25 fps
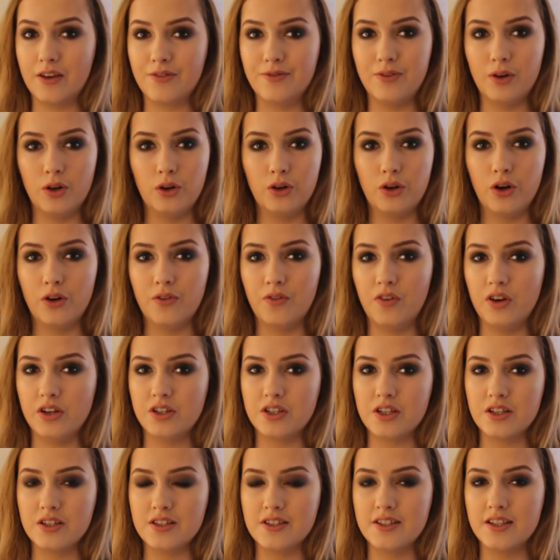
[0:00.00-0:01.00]
full
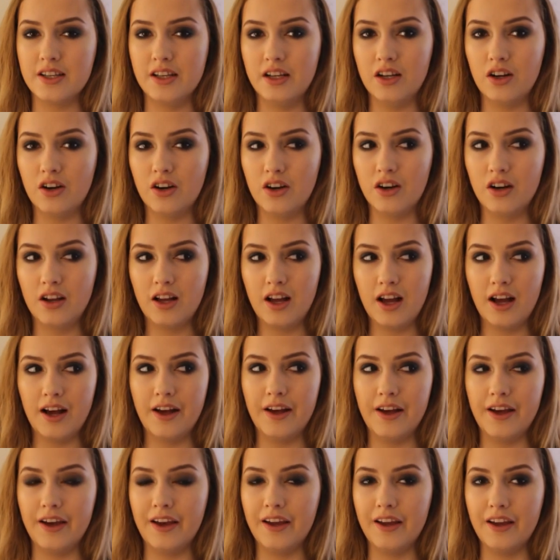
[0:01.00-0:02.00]
coverage concealer.
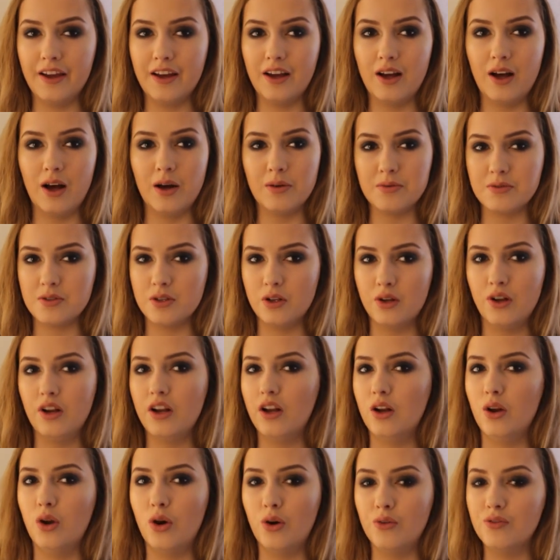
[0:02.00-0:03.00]
I absolutely
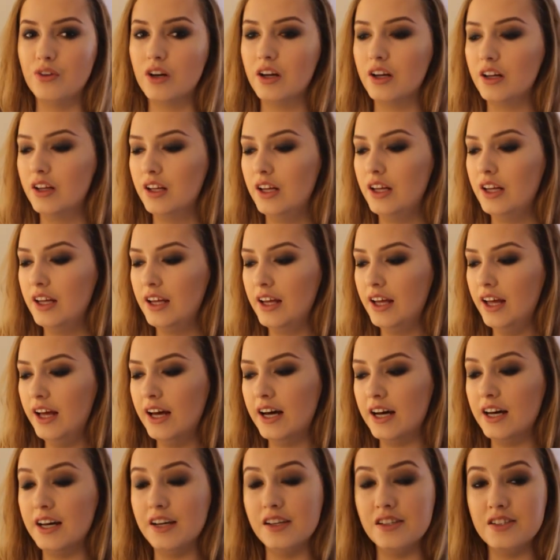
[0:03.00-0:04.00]
love it
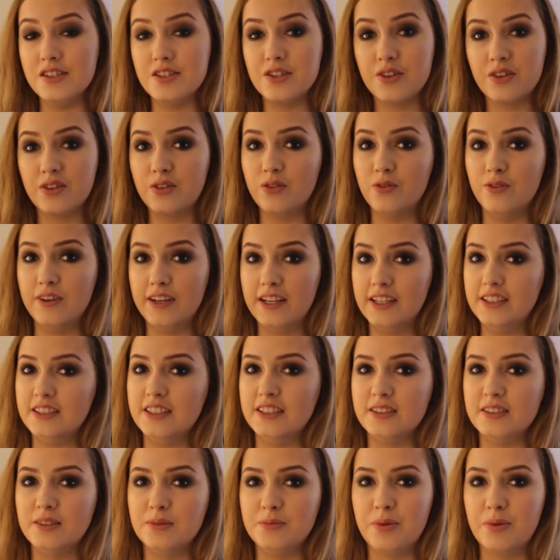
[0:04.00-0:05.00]
and they're really
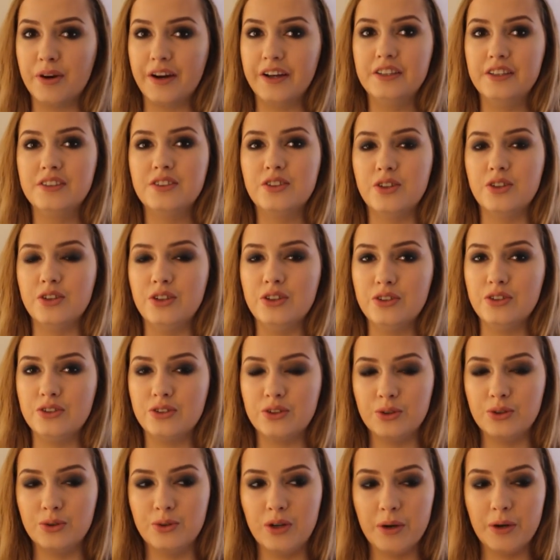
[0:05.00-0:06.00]
decent price too,
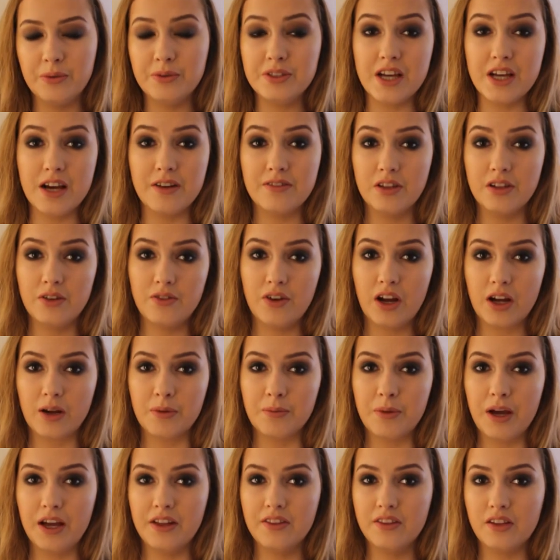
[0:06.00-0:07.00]
so I would definitely
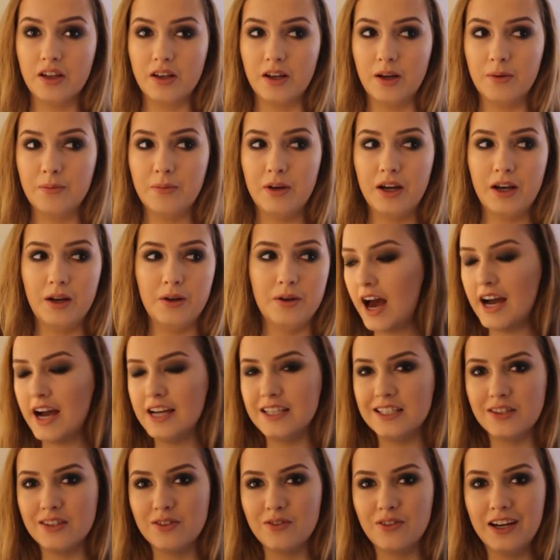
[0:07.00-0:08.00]
recommend them. I
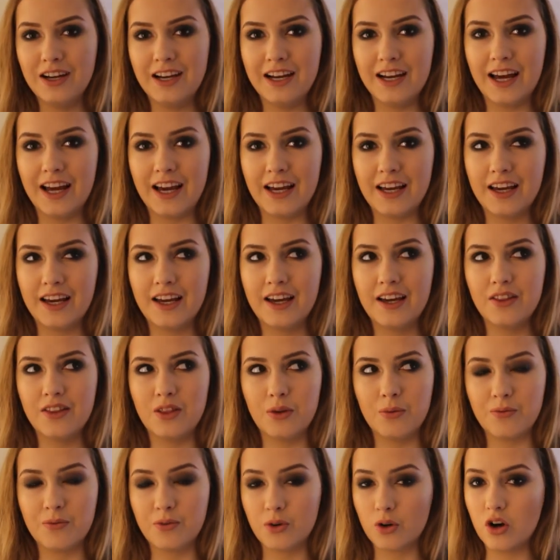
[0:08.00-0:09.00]
didn't really like
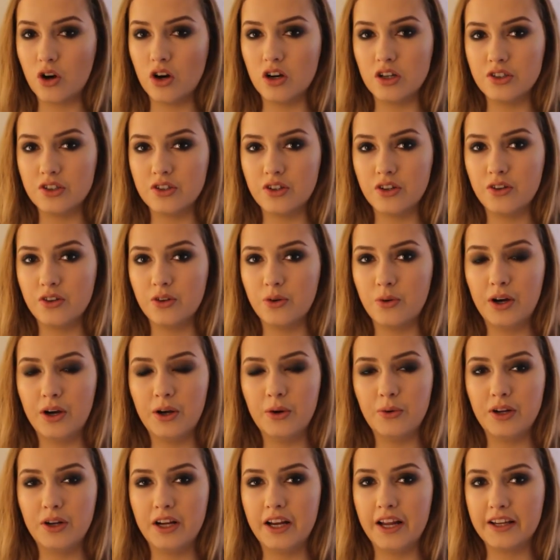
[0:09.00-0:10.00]
them for contouring though, I
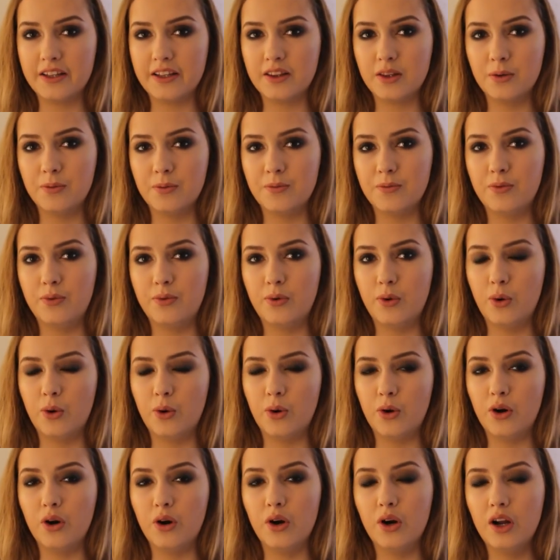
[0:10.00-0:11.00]
only liked them
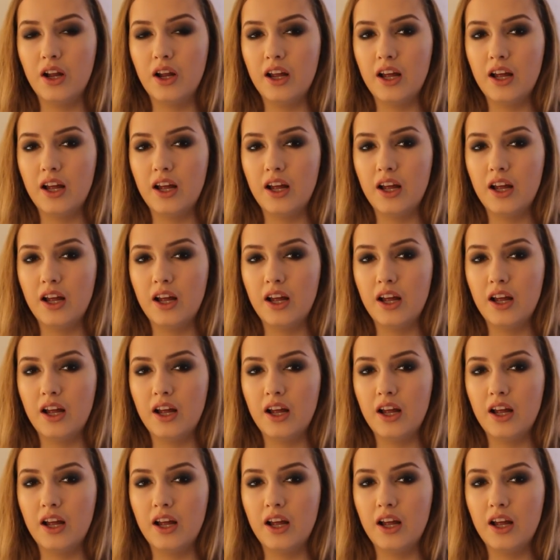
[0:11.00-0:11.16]
for